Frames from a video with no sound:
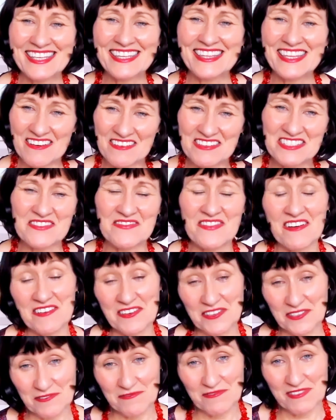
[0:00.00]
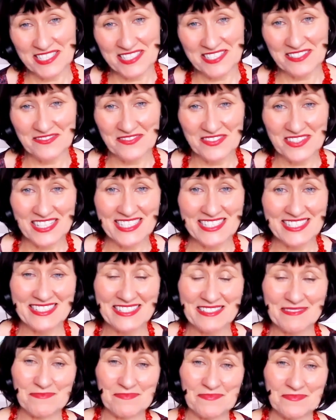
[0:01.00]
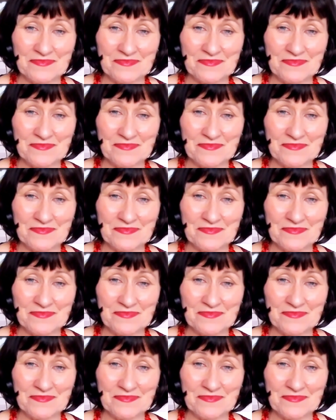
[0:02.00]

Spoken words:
there is a very good reason for this.